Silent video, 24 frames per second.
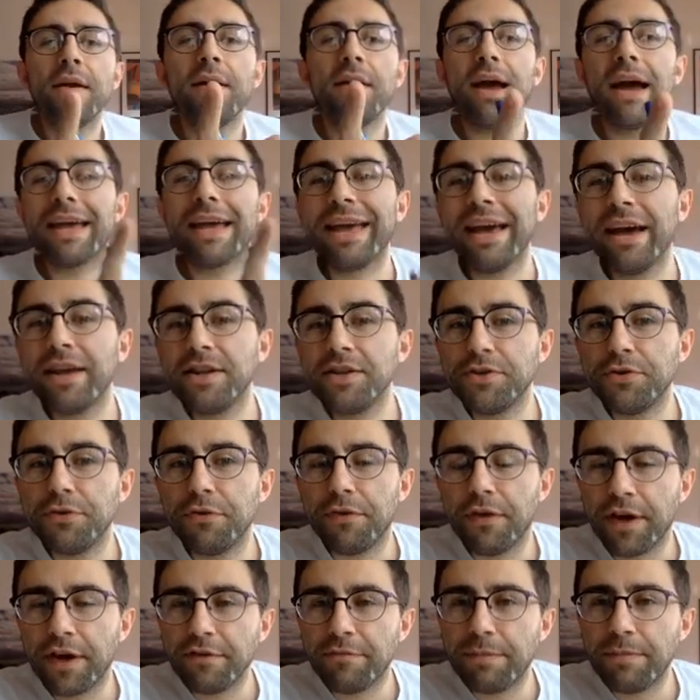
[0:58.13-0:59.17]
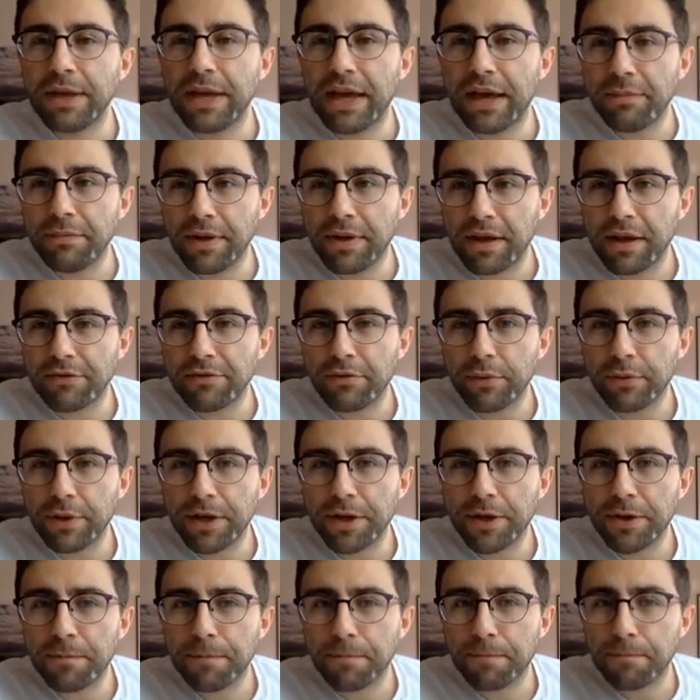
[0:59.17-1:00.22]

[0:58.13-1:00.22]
I can't do 5 PM next week.